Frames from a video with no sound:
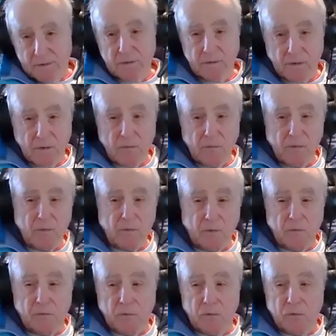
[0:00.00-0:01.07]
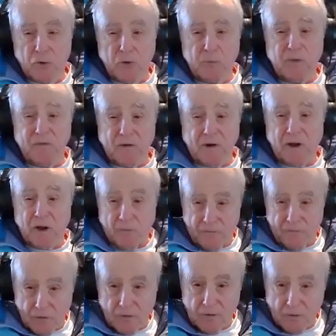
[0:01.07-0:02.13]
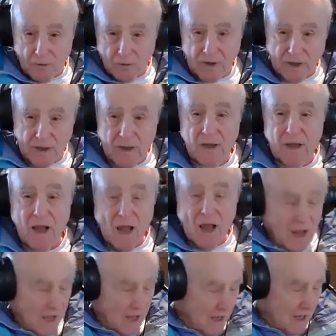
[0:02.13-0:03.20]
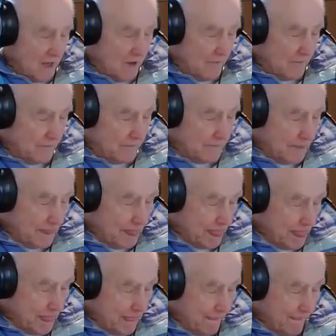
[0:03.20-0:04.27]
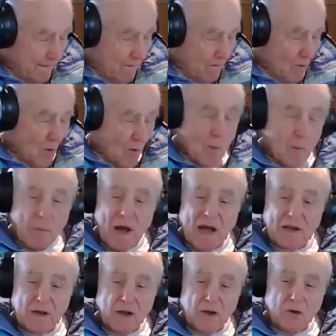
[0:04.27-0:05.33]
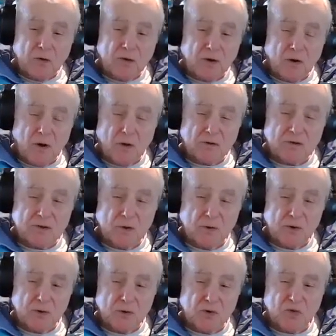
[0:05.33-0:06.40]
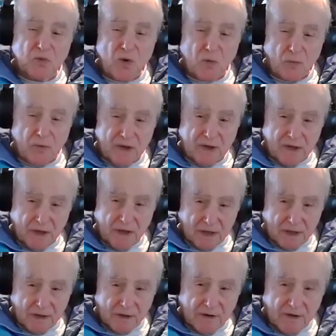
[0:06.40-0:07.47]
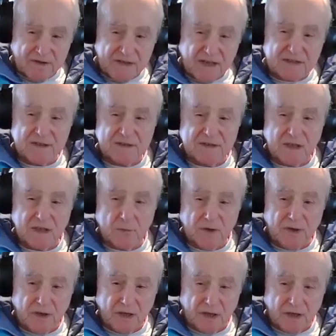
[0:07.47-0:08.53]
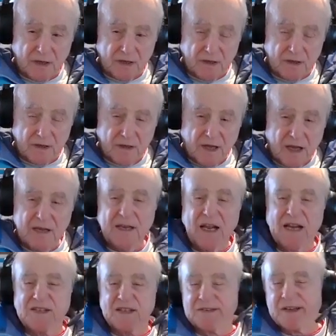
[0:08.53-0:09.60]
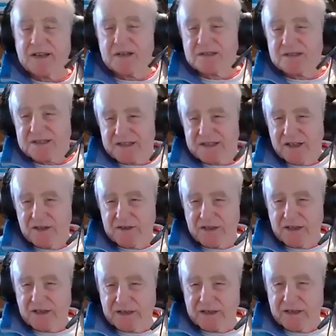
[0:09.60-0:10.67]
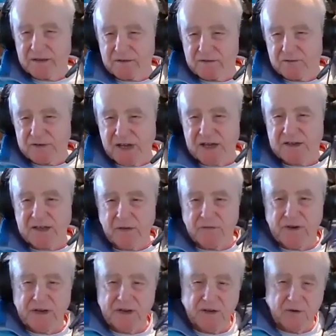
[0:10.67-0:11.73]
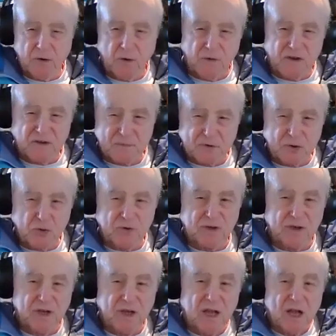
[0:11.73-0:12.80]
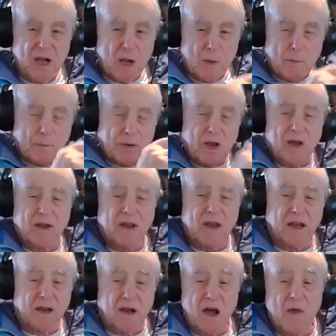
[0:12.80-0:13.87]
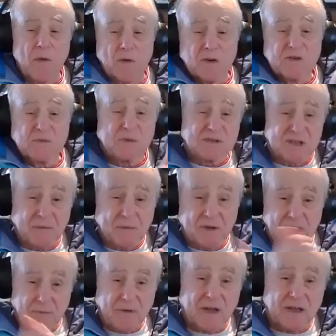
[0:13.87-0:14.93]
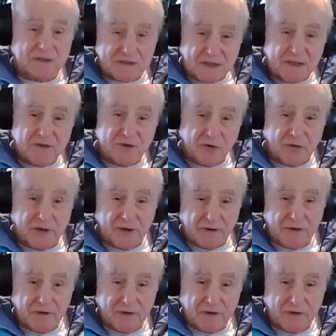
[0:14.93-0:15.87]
uh, could be very helpful. Okay. Mm-hmm. Um, but you can also use what we did, the sessions that we did. It takes a little skill and a little creativity to do this, but you can plug in other specific events into it.